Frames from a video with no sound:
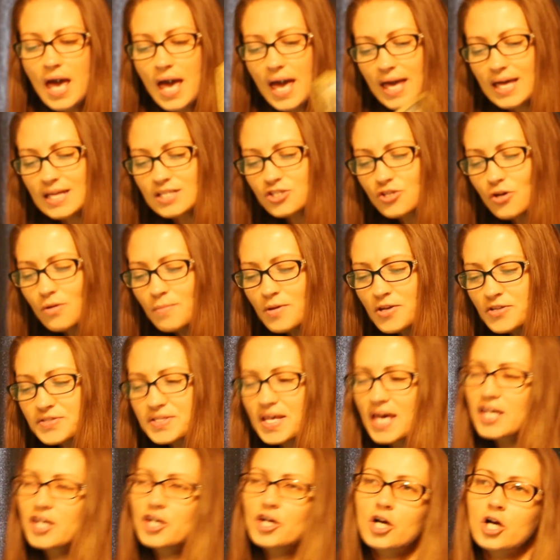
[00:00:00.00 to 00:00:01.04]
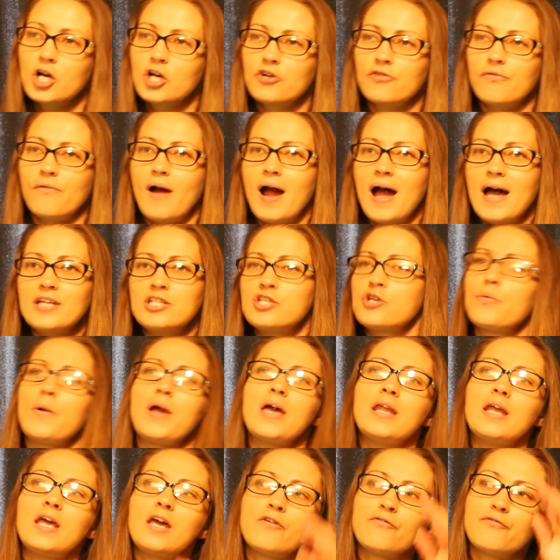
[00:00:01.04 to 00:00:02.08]
It's almost like you're
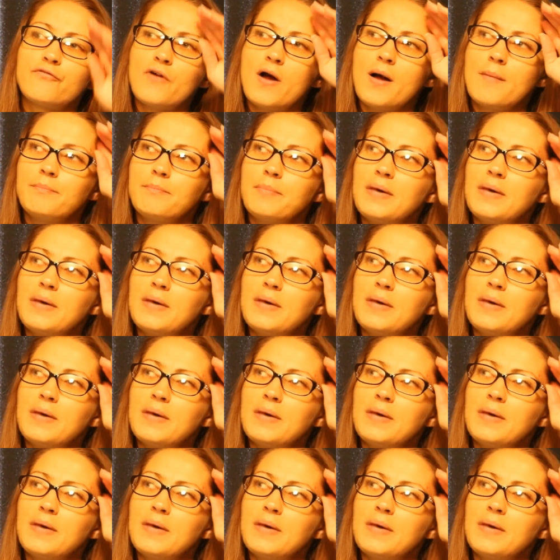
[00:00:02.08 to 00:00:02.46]
graduating from